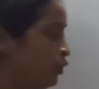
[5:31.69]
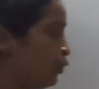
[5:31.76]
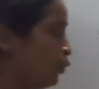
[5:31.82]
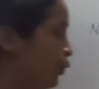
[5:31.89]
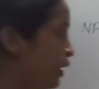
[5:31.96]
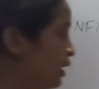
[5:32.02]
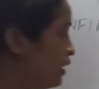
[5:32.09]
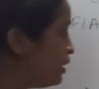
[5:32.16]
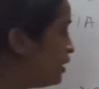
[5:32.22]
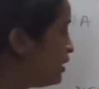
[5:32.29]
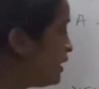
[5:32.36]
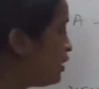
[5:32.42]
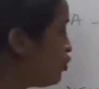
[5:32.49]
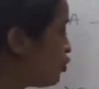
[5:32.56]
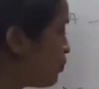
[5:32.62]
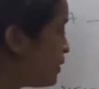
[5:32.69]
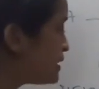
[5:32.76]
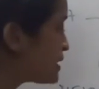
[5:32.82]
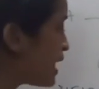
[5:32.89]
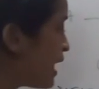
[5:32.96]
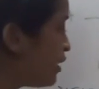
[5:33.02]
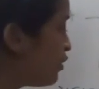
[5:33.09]
We are earning
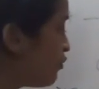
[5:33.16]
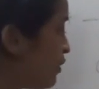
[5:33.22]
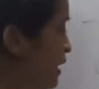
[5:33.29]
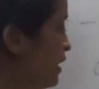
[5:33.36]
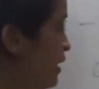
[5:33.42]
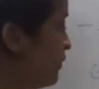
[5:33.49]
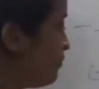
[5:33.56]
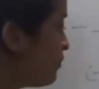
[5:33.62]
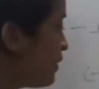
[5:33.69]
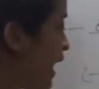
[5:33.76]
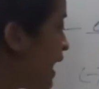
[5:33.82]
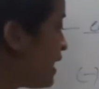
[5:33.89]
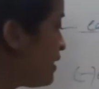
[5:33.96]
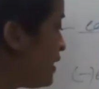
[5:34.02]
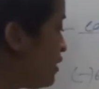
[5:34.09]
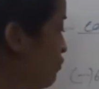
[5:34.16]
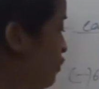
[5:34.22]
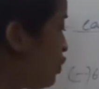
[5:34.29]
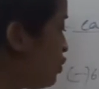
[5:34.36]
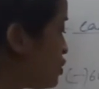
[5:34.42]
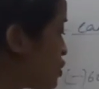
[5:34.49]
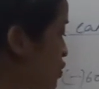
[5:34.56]
rupees 100 and then
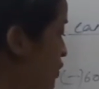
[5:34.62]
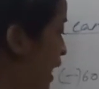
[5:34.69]
we also